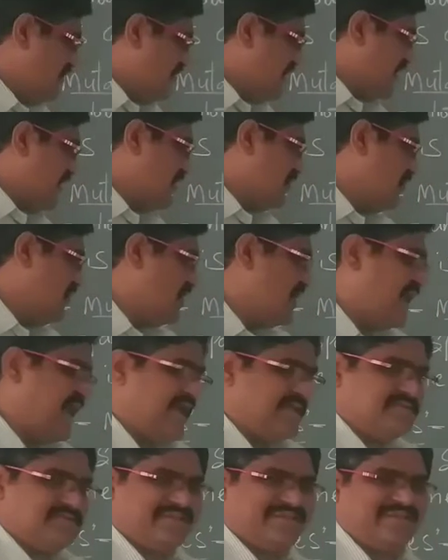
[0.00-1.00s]
we can call
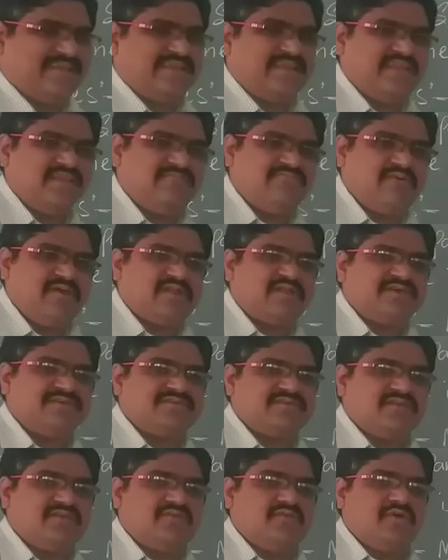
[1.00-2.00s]
as Klinefelter
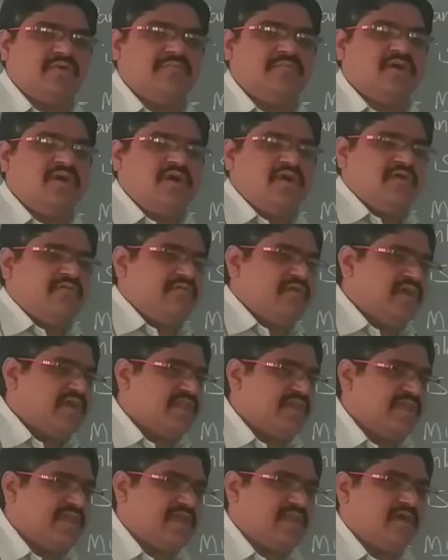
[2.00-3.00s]
syndrome,
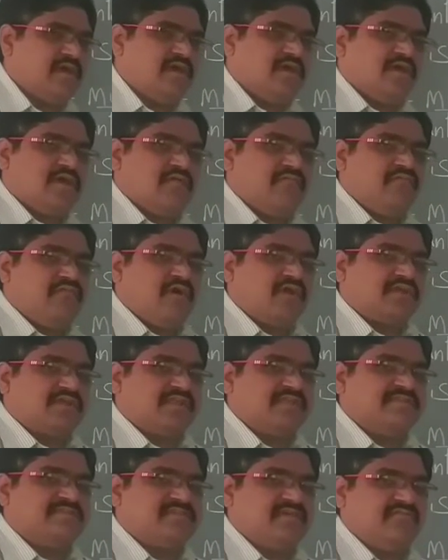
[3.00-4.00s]
where here
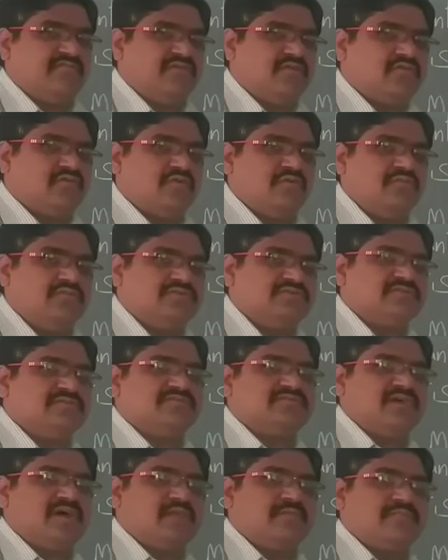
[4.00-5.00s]
47
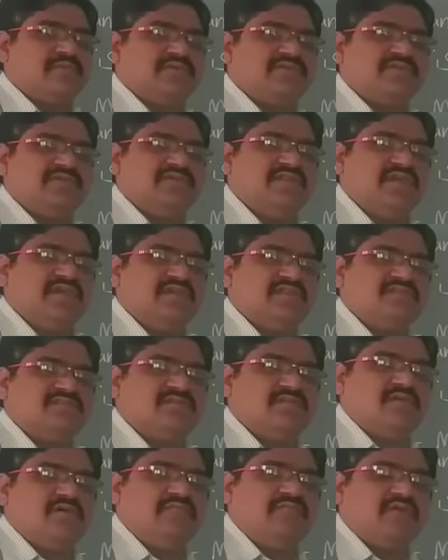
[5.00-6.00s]
chromosomes are presenting
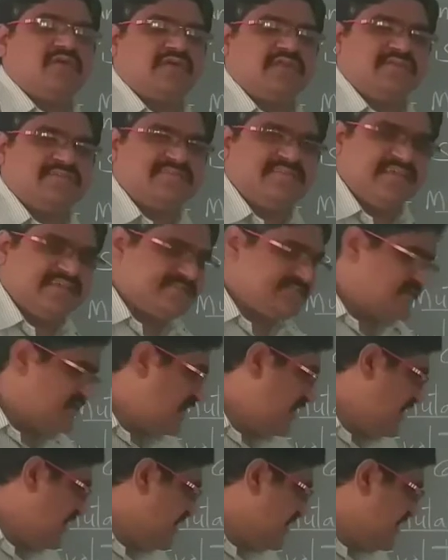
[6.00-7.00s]
instead of 46.
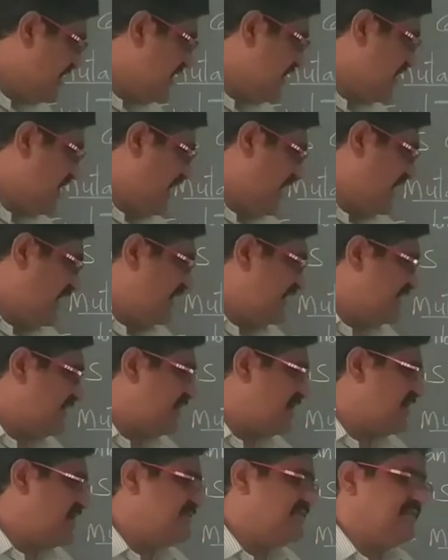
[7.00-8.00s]
Here in
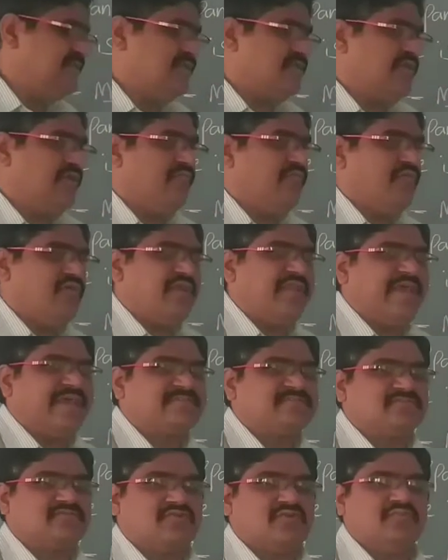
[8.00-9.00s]
Turner syndrome one
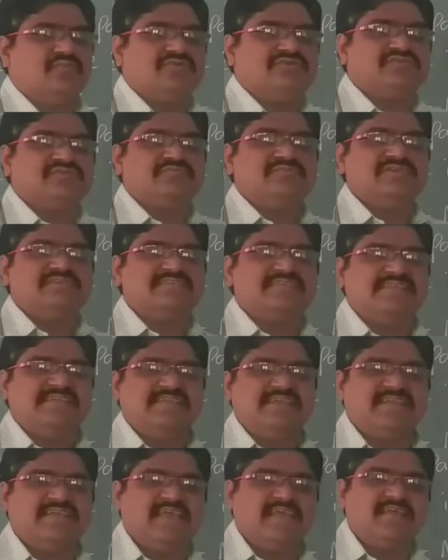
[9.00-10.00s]
X chromosome is
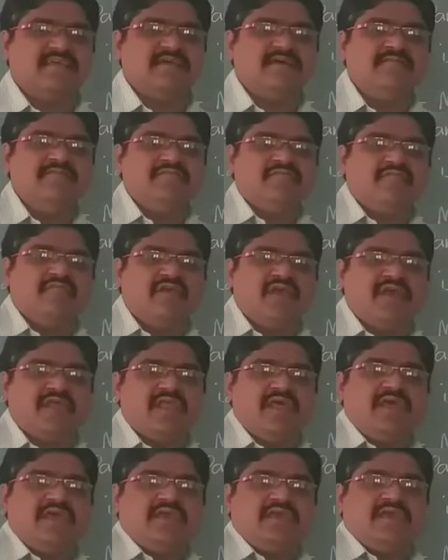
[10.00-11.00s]
deleting,
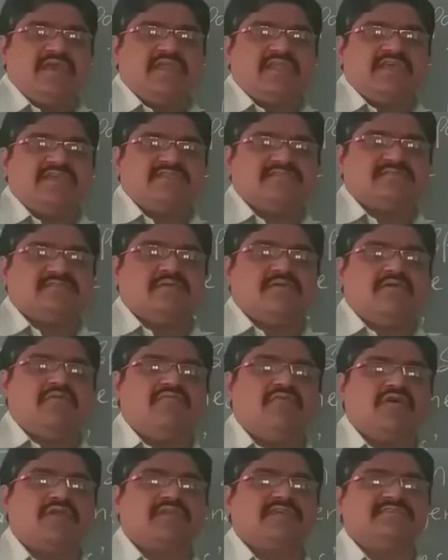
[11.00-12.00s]
where here instead
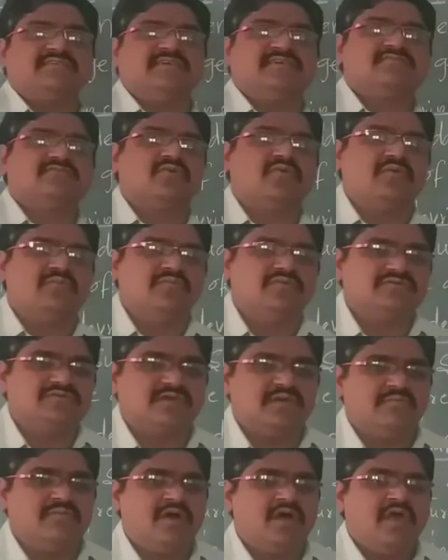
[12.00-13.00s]
of 46
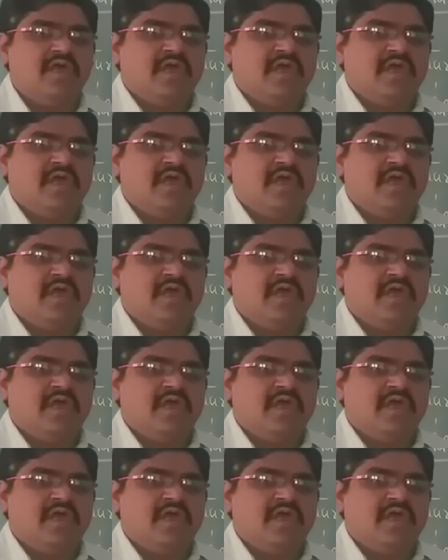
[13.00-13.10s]
chromosome